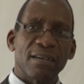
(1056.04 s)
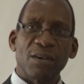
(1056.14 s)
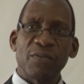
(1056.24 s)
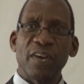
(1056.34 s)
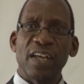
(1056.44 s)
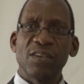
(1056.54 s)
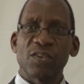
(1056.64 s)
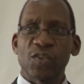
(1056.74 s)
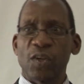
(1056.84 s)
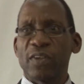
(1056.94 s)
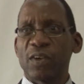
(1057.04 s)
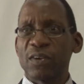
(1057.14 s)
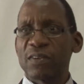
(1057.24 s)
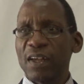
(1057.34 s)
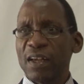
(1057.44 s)
of a national social
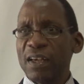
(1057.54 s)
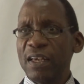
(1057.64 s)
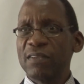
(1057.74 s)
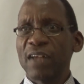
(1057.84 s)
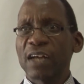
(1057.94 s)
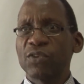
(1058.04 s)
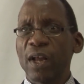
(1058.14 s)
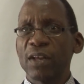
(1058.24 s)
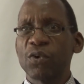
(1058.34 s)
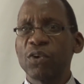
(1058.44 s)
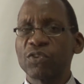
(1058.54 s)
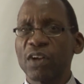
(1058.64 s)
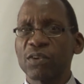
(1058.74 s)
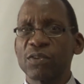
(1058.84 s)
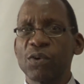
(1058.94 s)
security, is actually
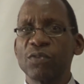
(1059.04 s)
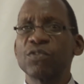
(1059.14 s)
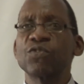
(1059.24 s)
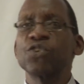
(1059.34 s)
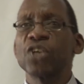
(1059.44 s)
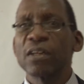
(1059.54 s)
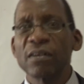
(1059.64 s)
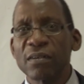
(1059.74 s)
contrary to the Constitution